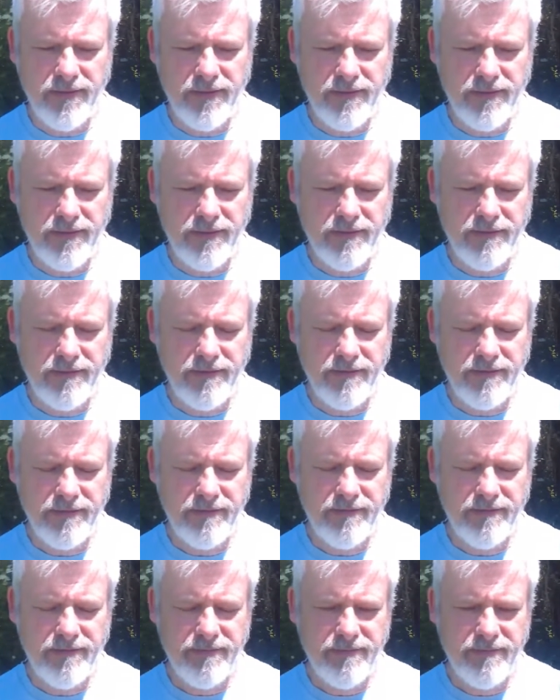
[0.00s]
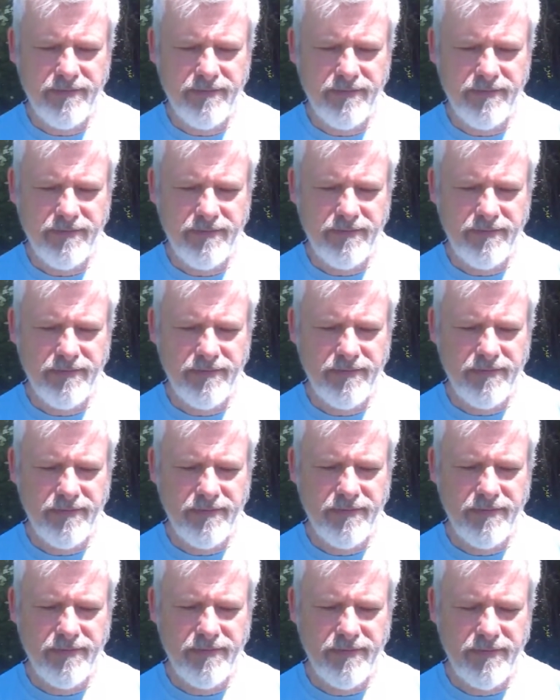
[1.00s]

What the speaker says: [no speech]